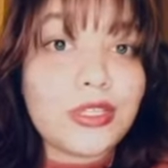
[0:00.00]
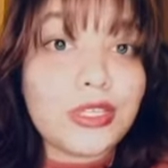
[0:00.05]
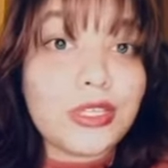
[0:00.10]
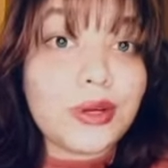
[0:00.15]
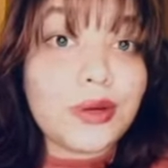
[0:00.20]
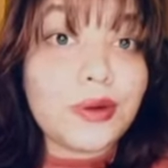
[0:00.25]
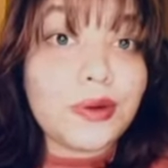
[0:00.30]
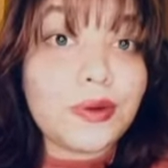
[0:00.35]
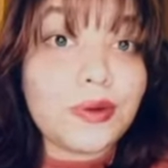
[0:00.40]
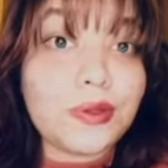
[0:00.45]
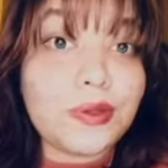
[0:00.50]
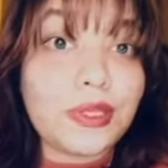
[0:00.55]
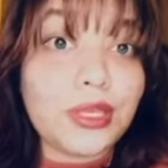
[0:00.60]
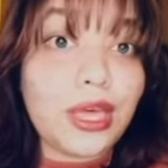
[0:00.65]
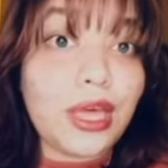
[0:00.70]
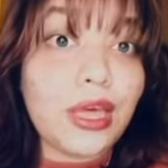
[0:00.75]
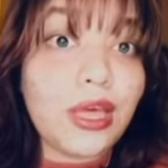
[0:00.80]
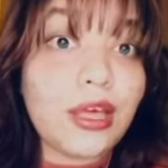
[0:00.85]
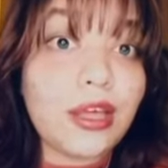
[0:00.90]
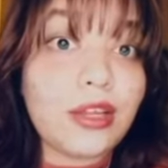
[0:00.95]
So
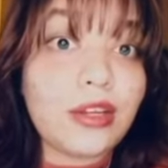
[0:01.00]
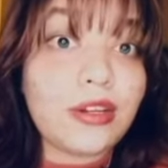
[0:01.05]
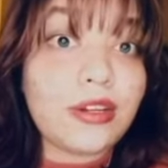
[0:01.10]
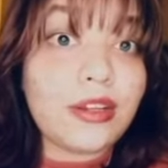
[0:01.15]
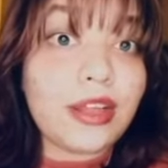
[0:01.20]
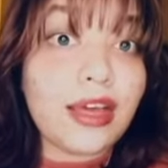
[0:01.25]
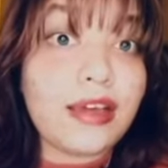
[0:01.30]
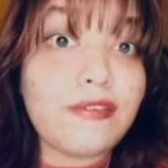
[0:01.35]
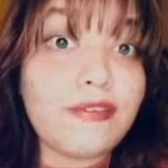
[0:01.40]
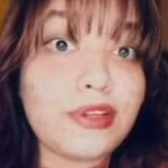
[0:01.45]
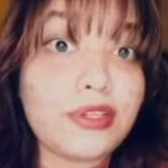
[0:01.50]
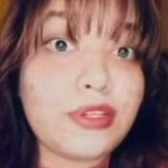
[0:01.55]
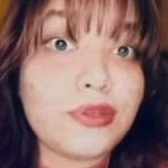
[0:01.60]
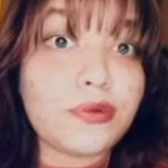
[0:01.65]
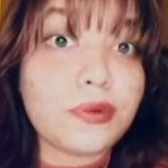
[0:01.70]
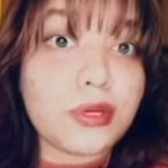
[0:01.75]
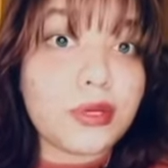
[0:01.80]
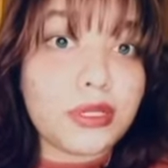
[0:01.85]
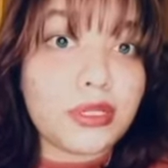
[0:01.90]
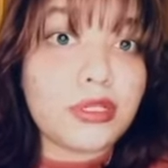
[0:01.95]
yeah, dive
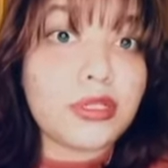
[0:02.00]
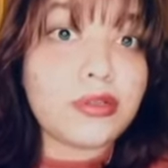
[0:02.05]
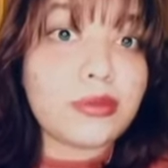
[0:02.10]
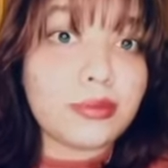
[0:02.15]
into it.